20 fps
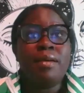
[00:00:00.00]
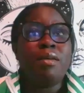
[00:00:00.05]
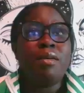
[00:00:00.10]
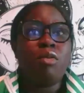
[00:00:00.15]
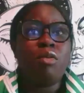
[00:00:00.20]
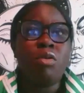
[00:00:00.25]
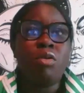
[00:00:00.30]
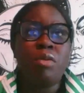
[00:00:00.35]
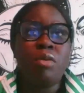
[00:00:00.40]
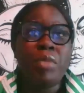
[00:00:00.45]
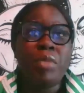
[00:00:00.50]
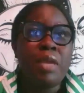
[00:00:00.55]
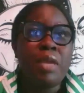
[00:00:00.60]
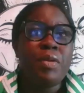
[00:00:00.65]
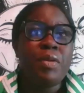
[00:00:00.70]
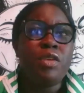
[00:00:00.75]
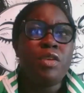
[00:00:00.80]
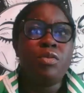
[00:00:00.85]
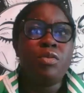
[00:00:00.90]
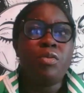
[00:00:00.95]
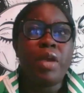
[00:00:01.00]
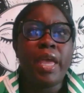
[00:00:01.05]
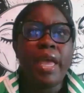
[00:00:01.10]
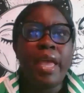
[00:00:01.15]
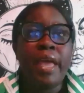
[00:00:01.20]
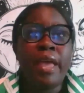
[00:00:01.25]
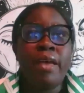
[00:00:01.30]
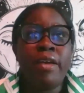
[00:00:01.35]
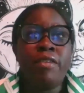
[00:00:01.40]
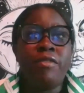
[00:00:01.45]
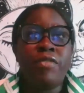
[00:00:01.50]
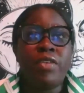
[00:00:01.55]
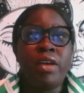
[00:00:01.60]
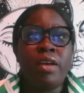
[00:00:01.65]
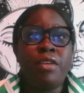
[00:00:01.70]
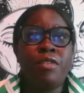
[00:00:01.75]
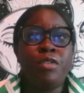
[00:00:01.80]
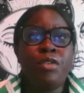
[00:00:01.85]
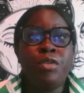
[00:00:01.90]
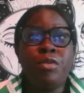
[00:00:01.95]
Or maybe you have
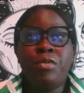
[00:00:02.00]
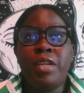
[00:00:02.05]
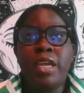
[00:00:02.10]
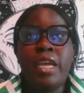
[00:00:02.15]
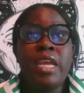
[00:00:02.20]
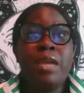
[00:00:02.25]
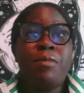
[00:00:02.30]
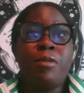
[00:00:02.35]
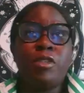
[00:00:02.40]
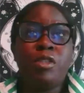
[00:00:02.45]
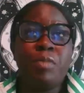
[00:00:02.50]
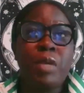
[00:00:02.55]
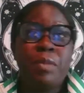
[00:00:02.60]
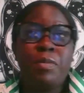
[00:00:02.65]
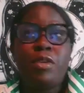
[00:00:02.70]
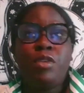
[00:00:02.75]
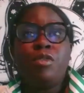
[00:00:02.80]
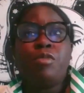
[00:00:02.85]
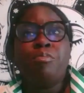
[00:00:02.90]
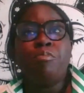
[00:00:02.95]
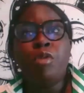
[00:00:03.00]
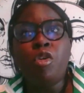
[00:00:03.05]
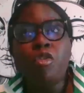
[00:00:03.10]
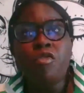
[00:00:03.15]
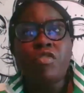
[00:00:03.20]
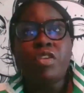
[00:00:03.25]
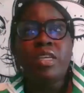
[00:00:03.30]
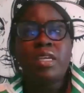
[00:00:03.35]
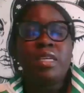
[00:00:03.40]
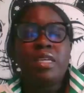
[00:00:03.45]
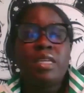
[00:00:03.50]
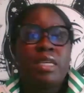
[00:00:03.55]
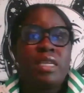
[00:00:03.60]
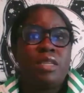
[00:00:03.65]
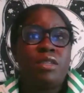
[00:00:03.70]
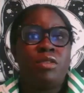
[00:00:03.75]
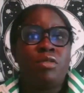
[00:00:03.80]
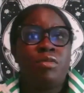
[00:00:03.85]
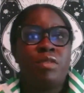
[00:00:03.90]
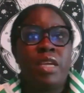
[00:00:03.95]
new neighbors. Maybe you're moving and get
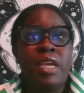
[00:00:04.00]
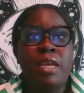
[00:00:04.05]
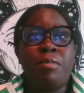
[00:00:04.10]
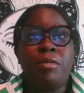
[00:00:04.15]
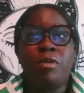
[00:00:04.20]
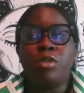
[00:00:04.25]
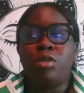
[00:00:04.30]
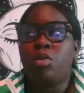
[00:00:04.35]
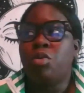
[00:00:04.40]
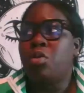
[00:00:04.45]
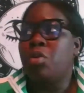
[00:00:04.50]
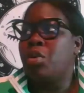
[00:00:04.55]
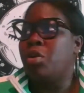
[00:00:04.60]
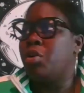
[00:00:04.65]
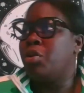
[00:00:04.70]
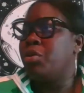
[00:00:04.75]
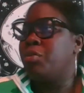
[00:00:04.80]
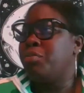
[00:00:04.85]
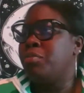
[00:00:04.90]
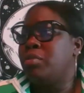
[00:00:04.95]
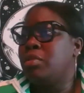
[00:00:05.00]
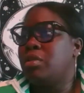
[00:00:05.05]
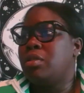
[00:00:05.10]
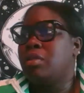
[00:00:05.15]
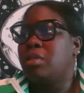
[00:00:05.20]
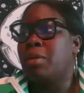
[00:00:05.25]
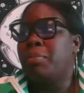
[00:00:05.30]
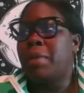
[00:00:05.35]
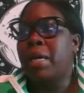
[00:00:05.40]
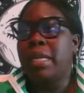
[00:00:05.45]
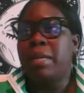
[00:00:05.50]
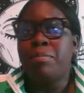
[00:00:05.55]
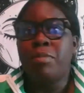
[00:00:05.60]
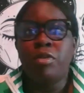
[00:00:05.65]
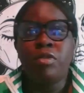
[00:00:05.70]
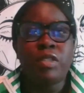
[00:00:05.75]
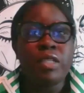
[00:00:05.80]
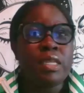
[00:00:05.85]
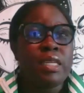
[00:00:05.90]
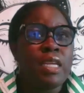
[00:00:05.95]
new neighbors, or somebody
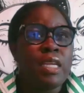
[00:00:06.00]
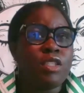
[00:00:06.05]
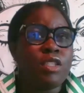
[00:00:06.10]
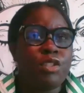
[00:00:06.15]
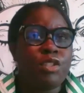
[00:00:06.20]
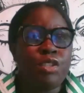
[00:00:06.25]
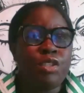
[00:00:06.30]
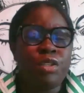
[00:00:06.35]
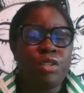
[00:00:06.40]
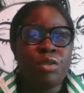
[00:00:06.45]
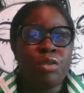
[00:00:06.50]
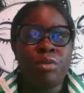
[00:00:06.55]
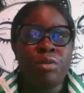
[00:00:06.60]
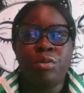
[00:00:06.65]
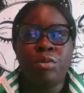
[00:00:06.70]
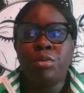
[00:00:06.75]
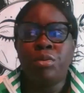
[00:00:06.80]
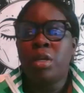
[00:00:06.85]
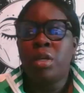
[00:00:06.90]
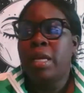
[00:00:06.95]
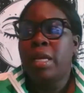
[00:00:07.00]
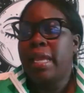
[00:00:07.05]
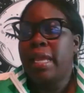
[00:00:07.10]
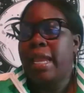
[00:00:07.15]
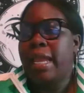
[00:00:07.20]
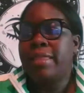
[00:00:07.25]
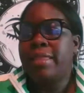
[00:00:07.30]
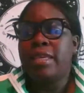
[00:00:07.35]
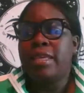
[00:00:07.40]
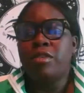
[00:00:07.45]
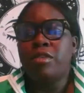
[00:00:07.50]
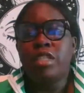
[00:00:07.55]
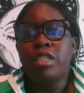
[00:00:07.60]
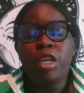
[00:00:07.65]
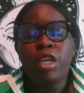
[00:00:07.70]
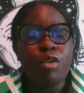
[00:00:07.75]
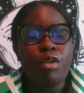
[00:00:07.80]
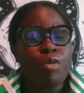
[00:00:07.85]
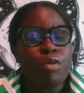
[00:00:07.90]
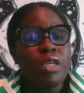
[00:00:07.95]
moves in next to you and there's
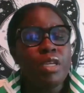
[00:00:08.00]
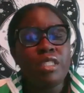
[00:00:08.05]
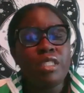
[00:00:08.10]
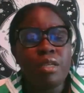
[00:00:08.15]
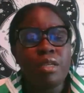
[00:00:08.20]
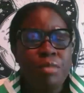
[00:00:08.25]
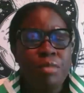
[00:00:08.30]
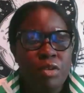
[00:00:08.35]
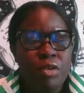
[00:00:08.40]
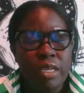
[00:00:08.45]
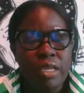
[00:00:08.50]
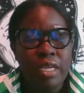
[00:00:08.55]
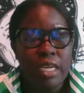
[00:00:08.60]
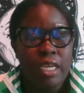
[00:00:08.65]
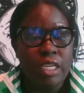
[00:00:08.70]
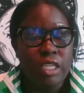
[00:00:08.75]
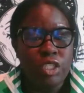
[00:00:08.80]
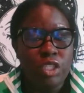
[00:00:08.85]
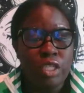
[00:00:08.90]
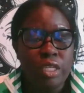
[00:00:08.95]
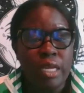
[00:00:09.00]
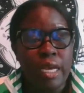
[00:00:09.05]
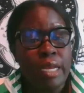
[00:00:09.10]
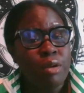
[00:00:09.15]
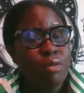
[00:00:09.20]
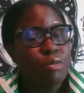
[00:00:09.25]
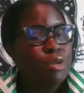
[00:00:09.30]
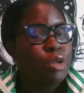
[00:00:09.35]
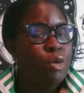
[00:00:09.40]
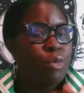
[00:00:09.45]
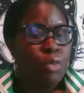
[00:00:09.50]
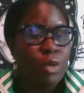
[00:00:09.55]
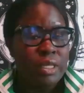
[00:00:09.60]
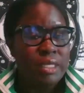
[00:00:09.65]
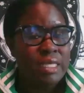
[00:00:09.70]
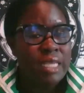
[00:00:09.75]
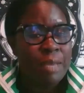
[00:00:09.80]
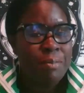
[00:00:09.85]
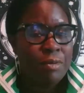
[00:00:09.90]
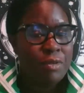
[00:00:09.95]
increased communication. I don't know what
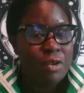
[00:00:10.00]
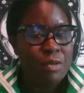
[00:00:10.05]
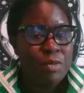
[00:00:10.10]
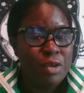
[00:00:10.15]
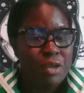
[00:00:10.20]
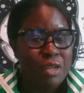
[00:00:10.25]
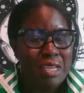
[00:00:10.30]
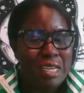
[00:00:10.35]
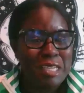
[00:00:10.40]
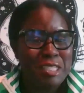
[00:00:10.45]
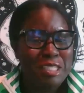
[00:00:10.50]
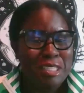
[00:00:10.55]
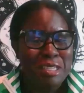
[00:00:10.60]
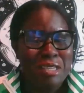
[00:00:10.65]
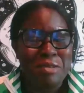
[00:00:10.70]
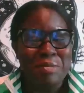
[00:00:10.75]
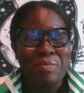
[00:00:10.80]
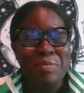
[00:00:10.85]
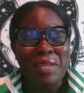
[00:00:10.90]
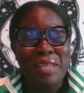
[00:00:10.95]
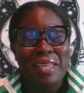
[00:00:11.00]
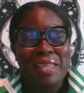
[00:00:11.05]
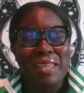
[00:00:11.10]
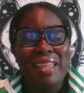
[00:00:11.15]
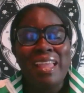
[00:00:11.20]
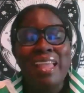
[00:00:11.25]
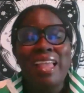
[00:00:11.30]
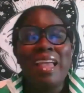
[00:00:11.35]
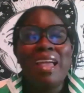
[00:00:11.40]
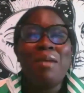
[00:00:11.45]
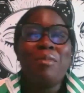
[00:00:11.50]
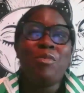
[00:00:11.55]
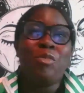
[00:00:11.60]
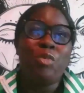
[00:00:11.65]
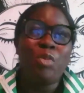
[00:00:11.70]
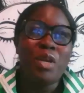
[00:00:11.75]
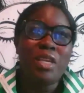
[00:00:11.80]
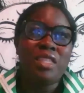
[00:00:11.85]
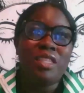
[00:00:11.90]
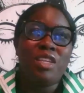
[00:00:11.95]
type of communication it could be
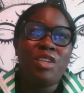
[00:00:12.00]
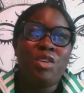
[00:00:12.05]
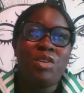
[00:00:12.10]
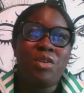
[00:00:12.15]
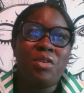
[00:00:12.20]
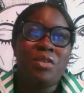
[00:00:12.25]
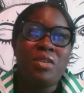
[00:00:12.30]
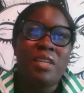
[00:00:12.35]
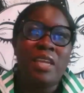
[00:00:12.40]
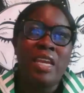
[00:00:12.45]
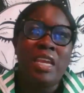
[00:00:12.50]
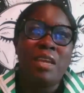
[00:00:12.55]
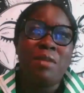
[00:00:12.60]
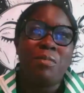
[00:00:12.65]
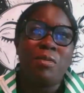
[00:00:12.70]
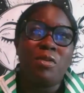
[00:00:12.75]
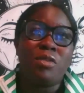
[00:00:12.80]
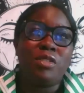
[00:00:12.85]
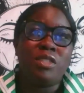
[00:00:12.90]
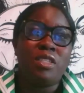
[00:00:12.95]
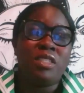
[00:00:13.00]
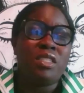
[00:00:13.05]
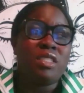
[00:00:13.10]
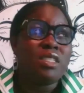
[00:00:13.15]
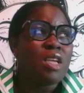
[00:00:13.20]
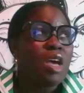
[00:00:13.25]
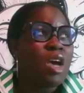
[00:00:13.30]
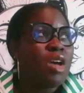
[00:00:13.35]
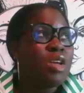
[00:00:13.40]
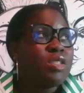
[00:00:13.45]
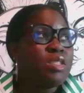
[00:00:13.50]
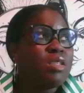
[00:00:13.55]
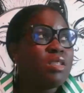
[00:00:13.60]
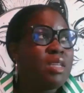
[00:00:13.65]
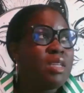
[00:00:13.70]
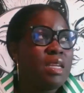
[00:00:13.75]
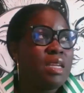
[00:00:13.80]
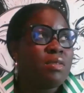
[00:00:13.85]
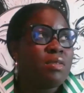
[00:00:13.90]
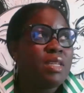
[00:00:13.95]
with your neighbors. This is also
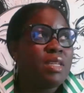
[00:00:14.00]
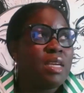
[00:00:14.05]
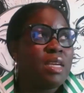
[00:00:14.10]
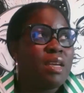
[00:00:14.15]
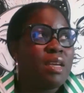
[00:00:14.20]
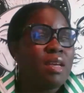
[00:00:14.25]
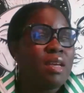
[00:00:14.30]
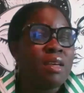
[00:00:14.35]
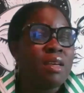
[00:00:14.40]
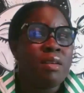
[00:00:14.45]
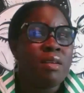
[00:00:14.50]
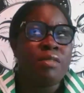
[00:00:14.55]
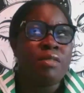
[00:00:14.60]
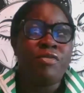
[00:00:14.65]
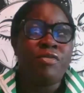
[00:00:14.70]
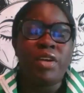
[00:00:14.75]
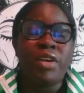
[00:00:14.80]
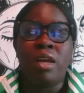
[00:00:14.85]
an area of